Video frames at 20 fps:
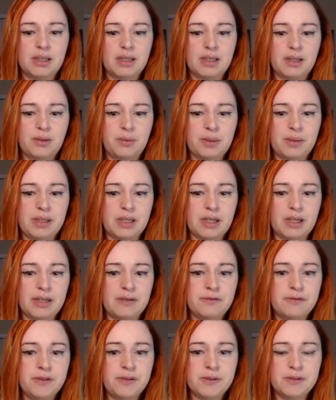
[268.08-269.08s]

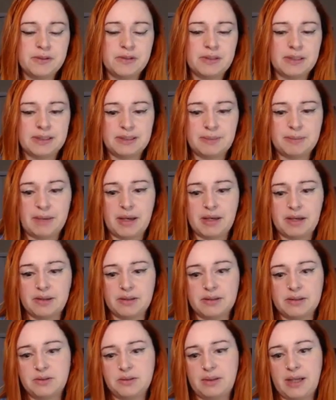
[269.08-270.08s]
infuse this spell,
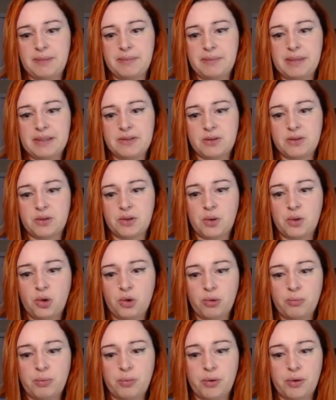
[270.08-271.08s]
so that makes our whole
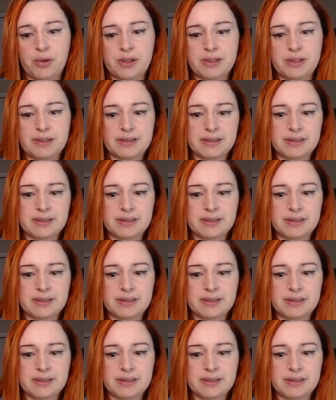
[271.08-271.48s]
board